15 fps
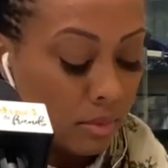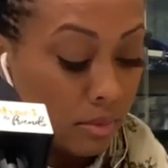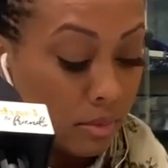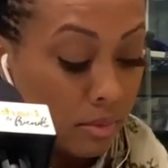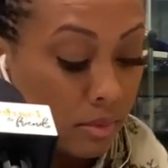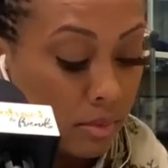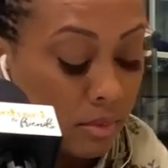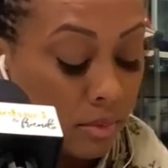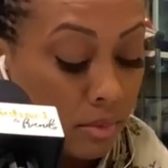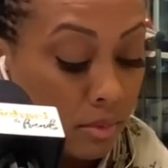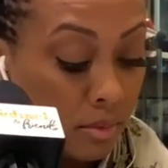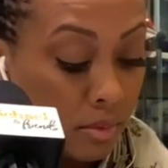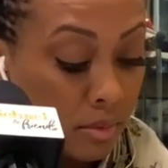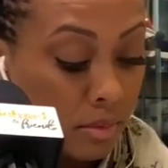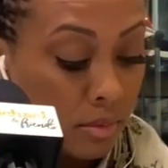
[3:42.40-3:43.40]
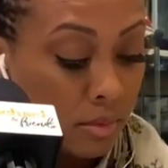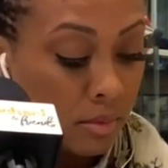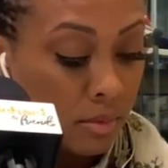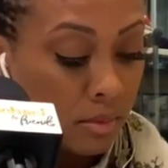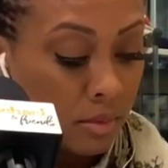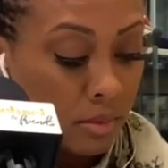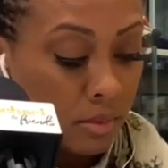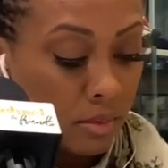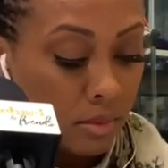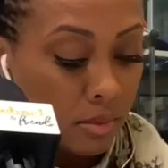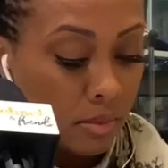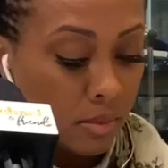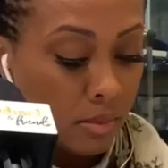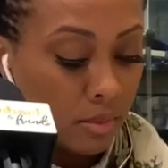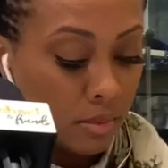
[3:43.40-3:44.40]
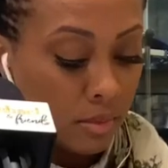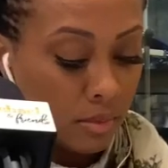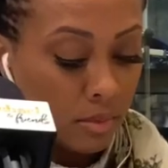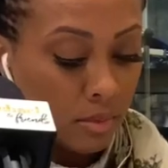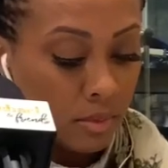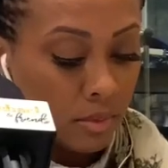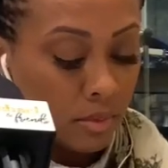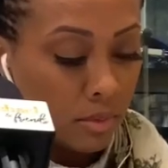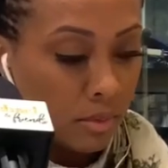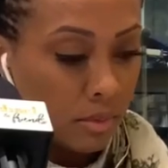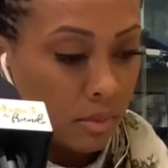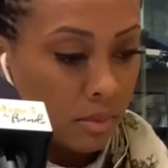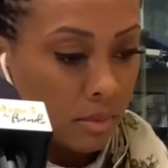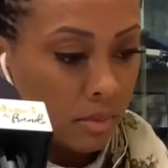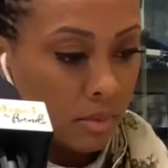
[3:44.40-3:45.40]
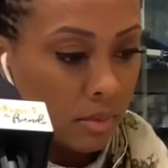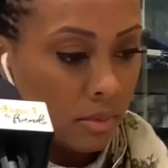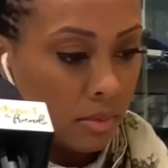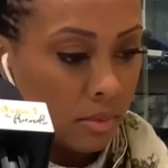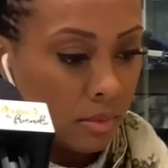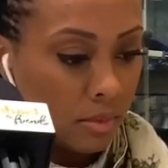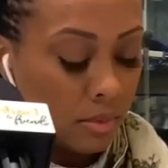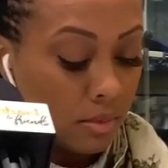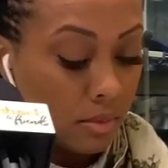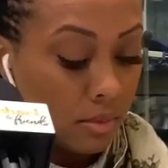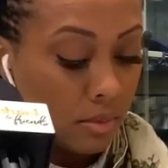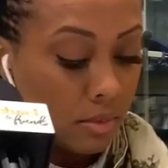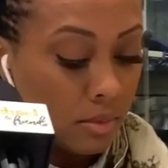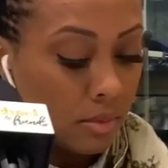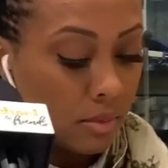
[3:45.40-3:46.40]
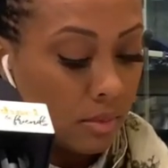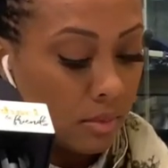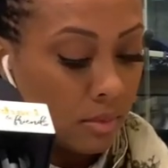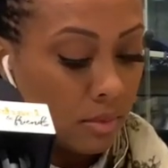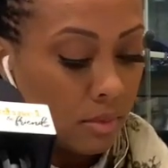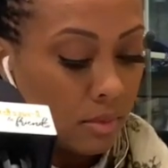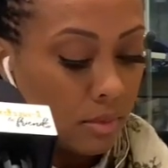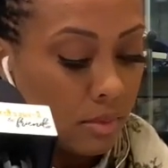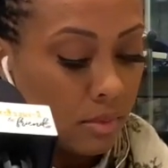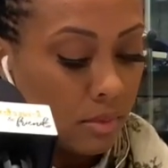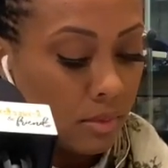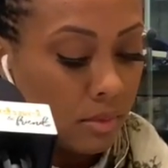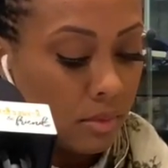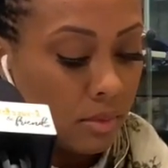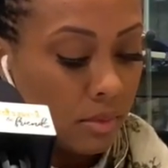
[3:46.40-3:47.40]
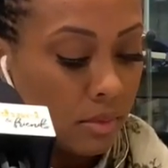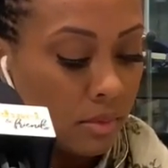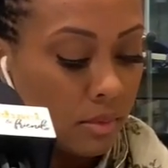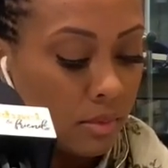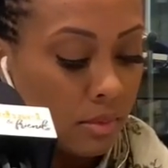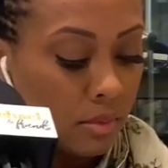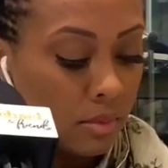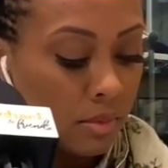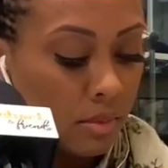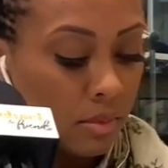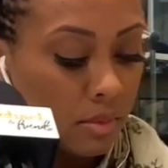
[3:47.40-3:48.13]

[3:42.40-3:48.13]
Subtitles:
No words are spoken by the person on screen.